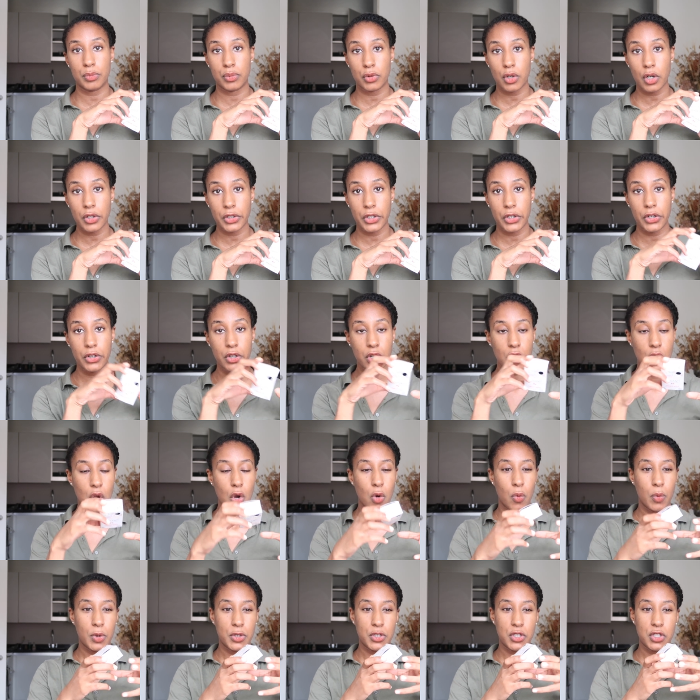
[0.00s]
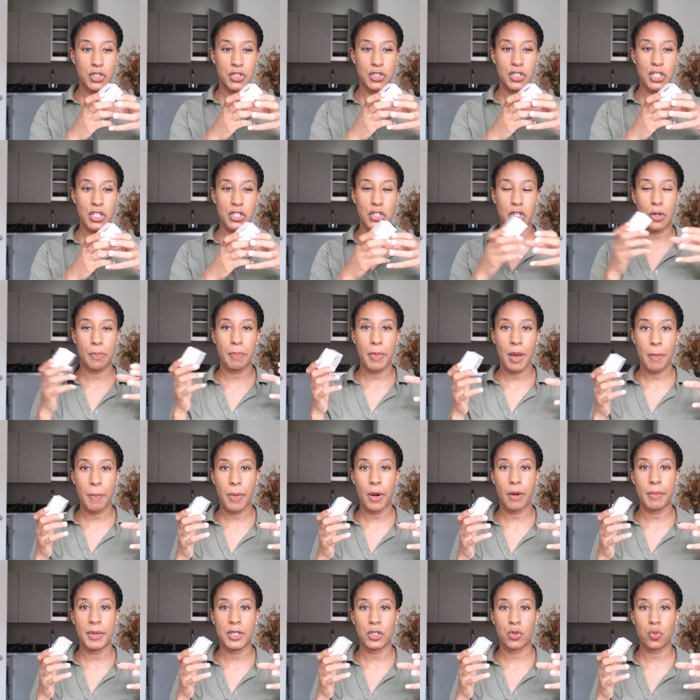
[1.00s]
Bronner, which is just the
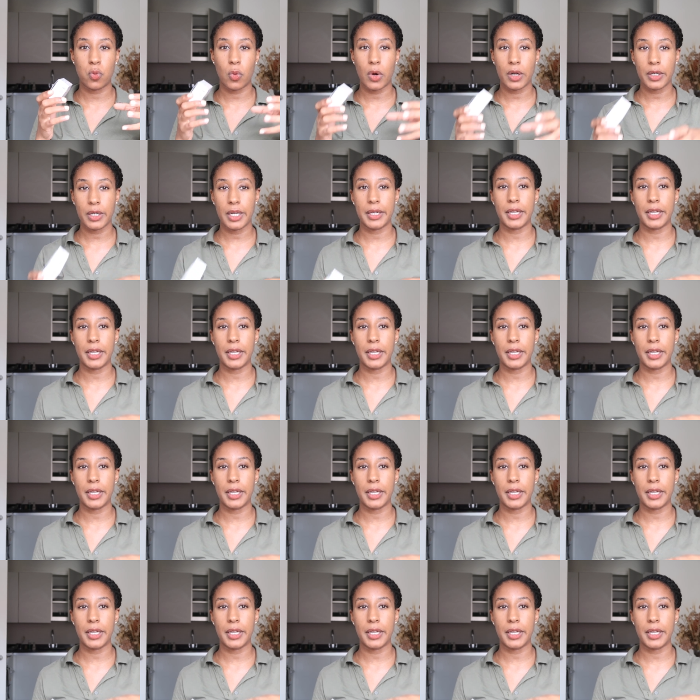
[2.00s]
peppermint one.